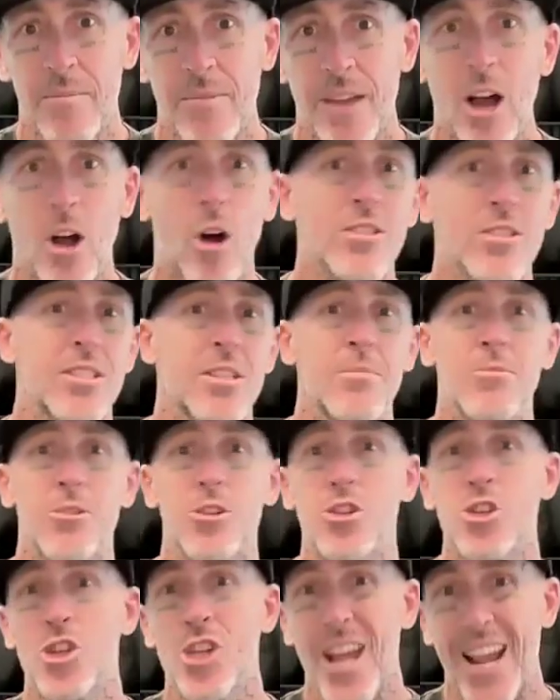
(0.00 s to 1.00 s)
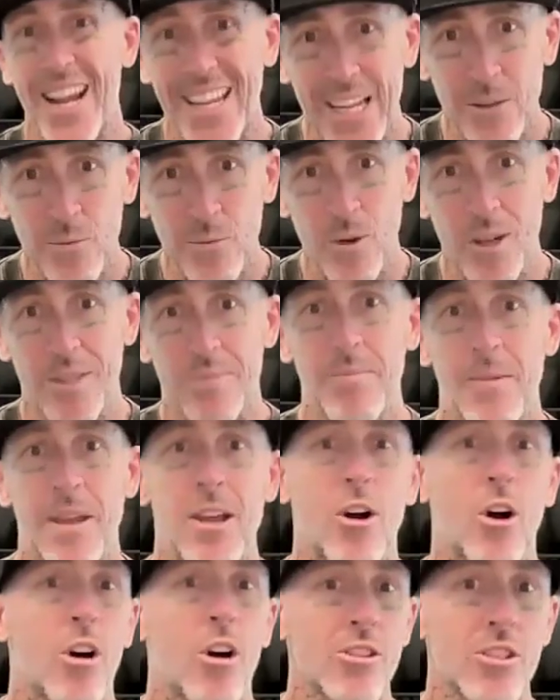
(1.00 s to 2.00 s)
I ask them to check in with
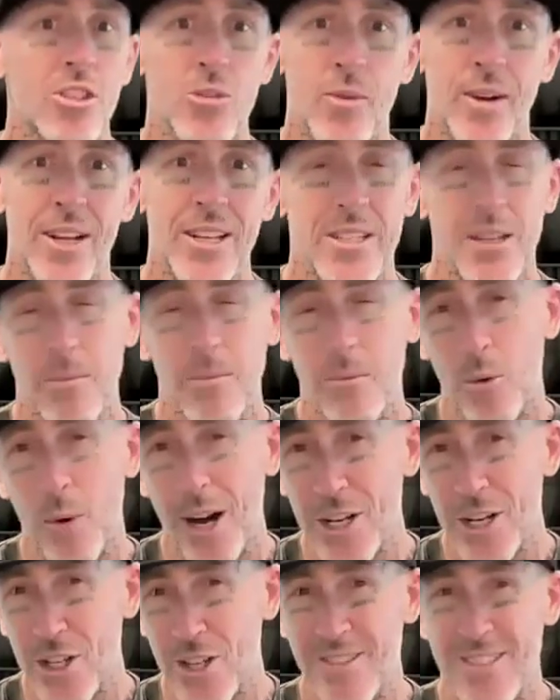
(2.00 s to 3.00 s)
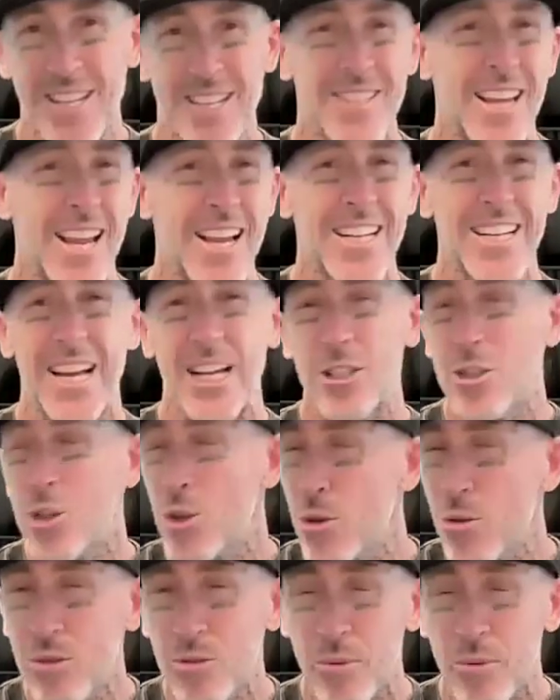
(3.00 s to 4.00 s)
me, answering some questions that take like
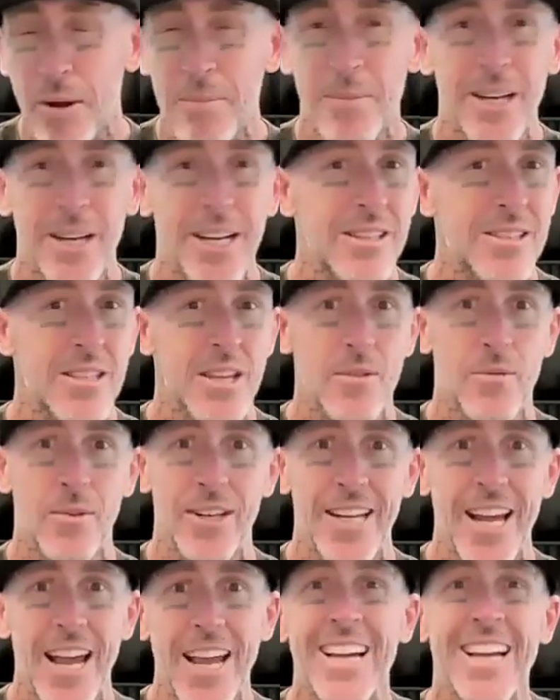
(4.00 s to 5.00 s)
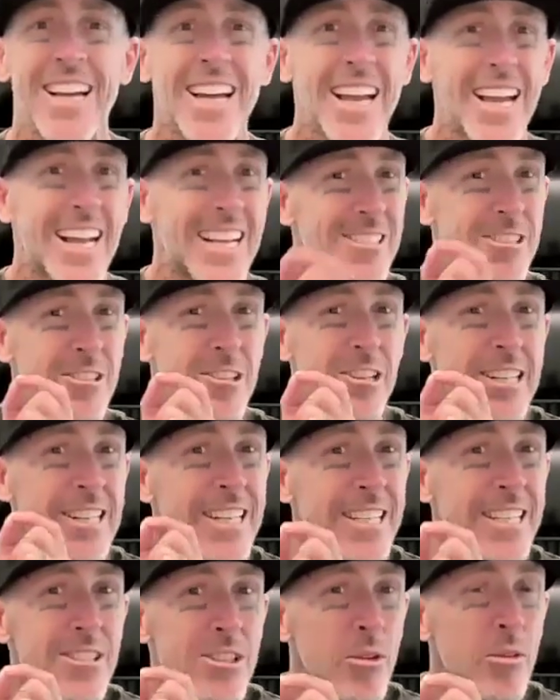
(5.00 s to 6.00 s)
2, 3 minutes every day. It's
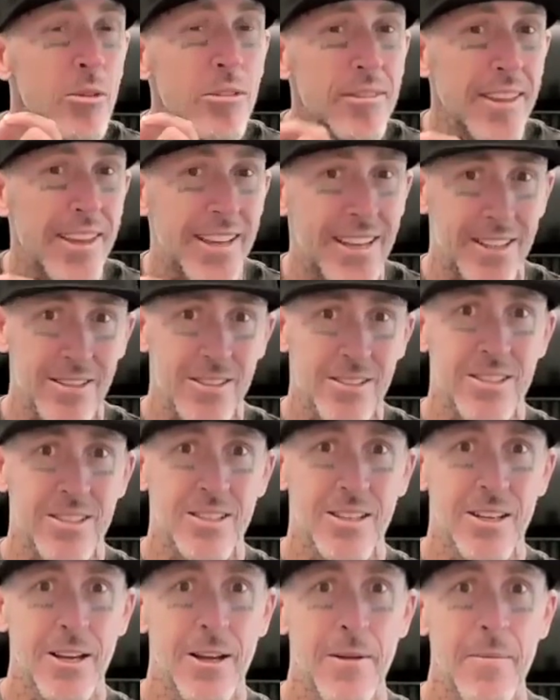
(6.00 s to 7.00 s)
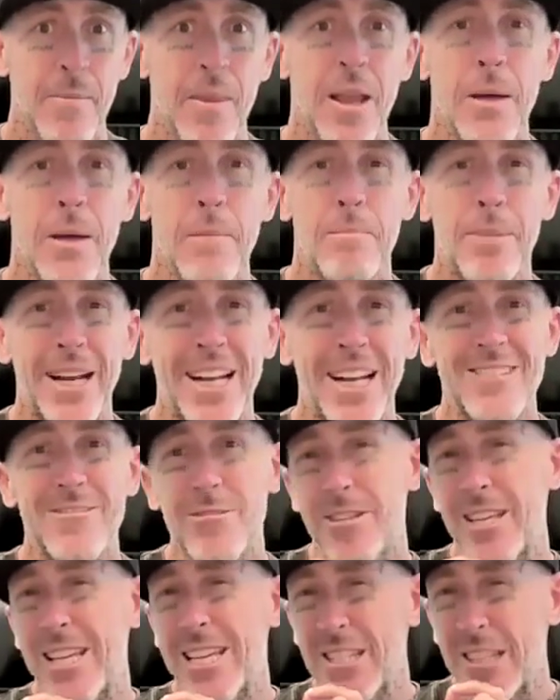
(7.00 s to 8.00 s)
little things, but
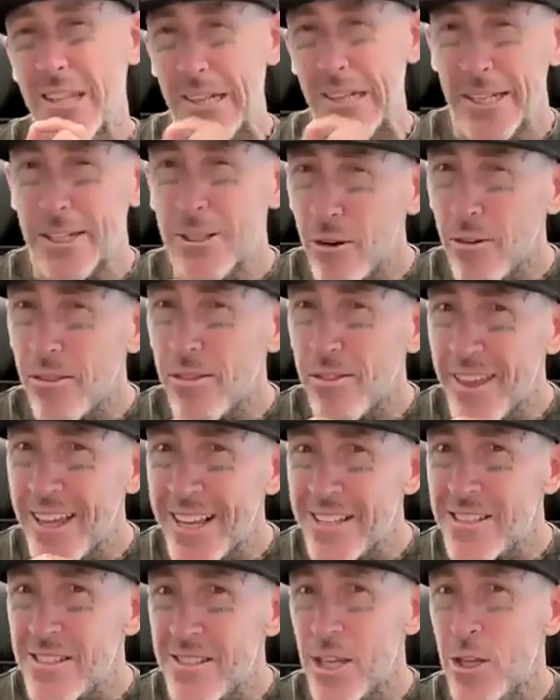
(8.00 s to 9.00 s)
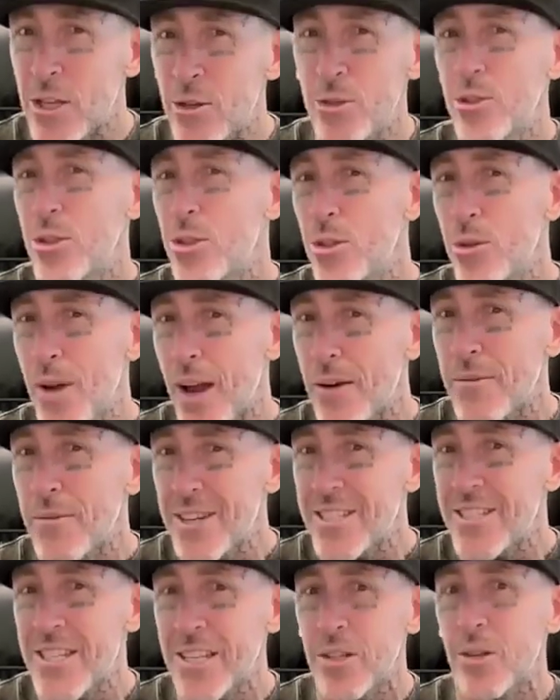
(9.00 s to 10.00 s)
it's these little things that you do
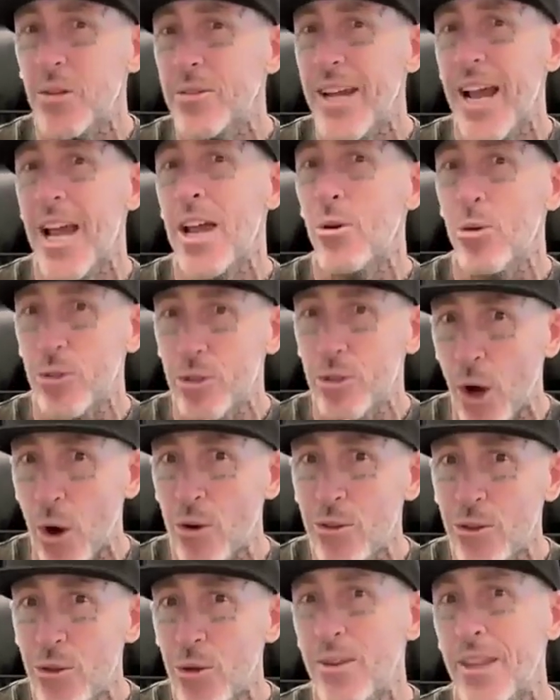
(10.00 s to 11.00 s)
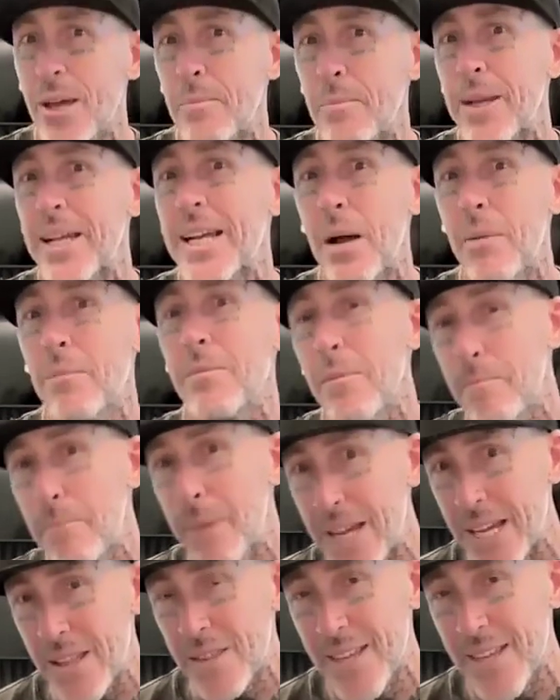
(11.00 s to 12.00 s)
every single day or don't do that become the
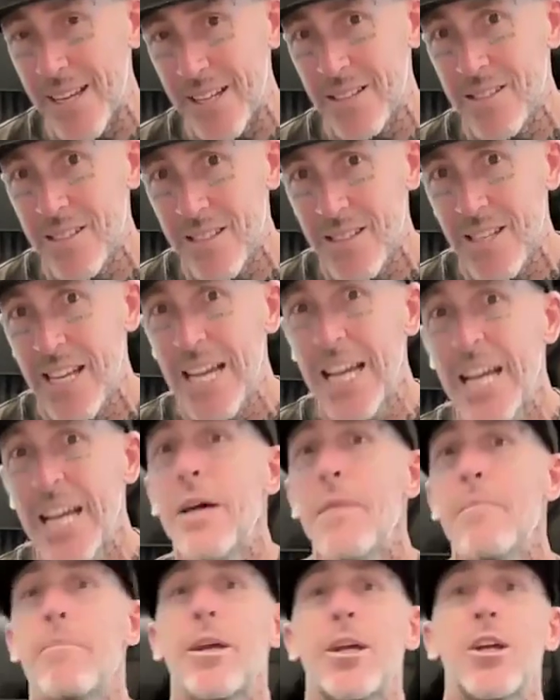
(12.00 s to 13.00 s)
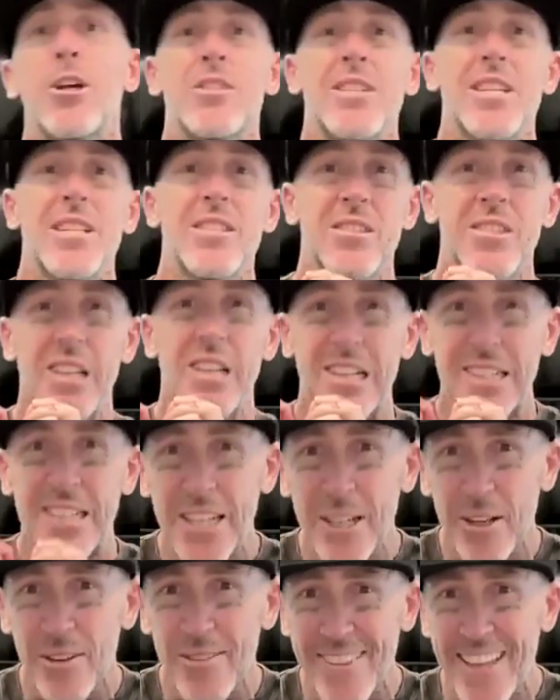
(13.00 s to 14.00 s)
big things. Because it's the
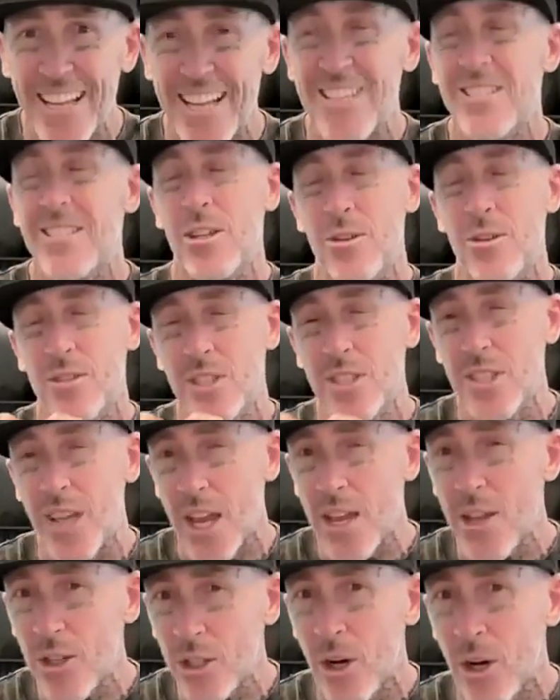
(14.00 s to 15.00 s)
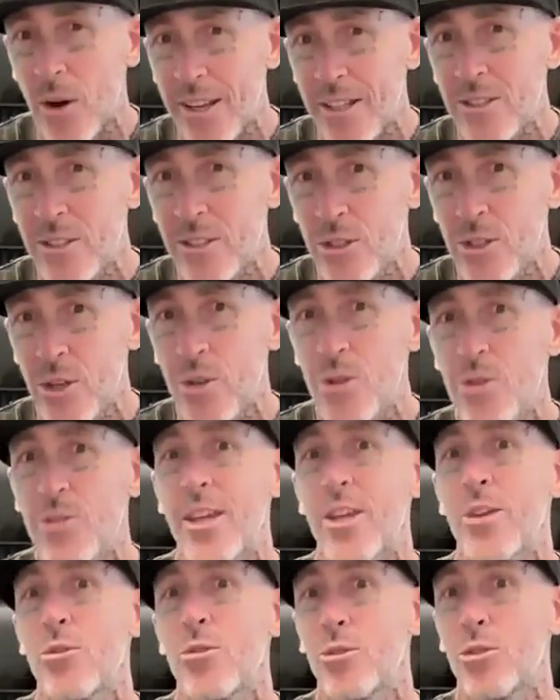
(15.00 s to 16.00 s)
little things that you say you're going to do
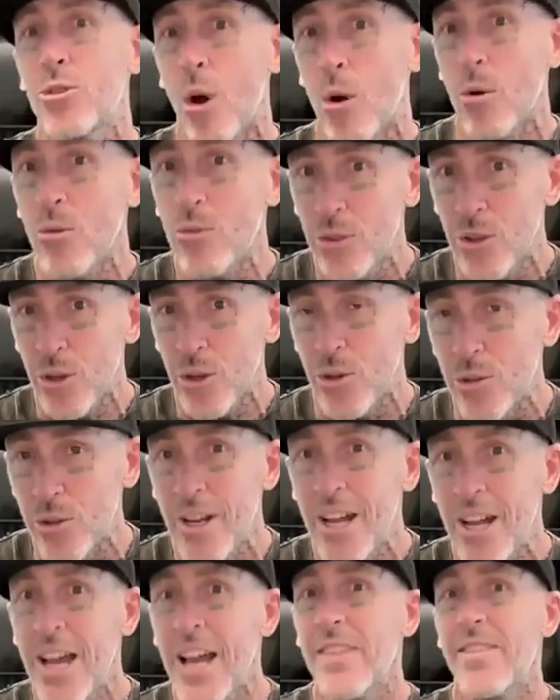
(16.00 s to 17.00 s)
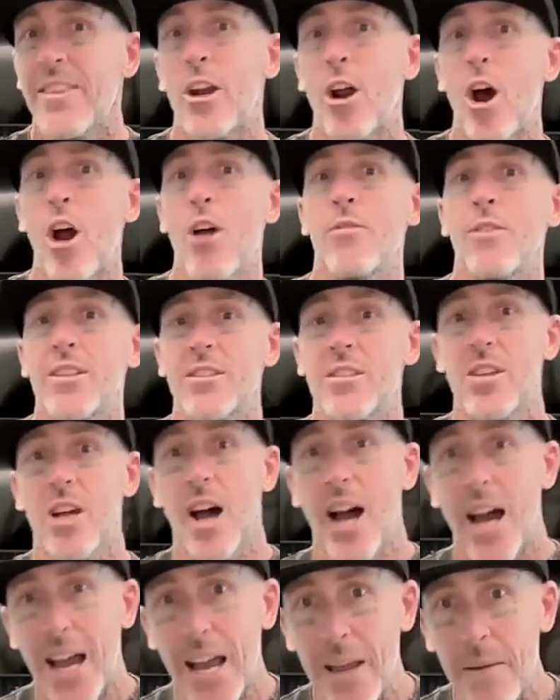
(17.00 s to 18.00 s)
that you don't do that over
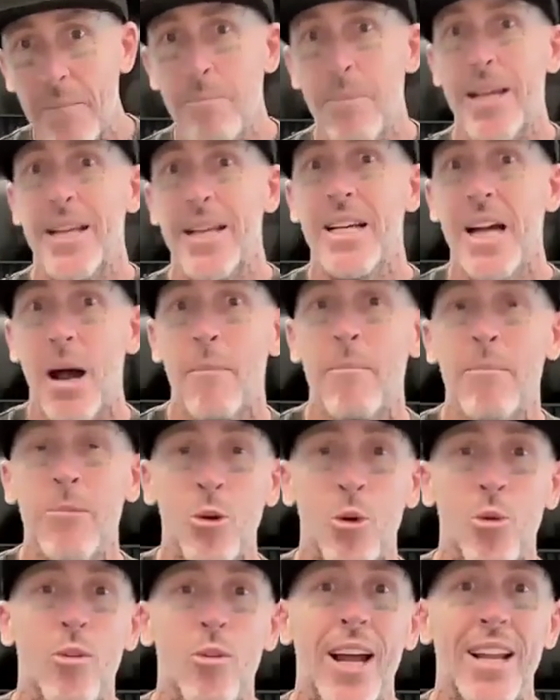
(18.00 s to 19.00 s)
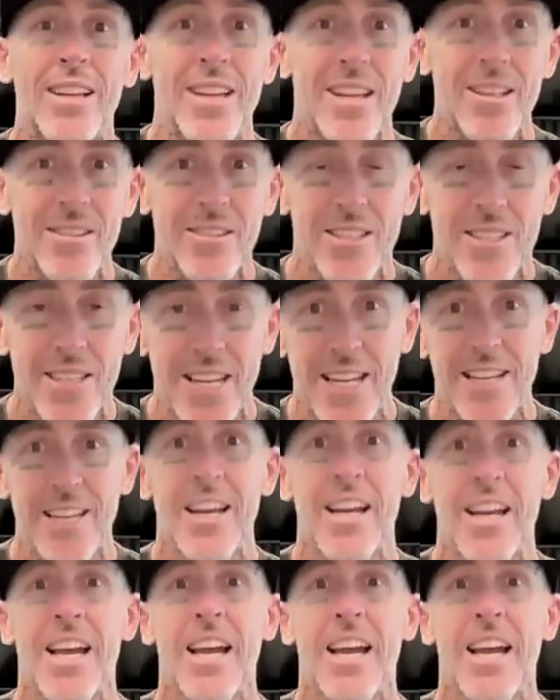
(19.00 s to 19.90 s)
time become your identity.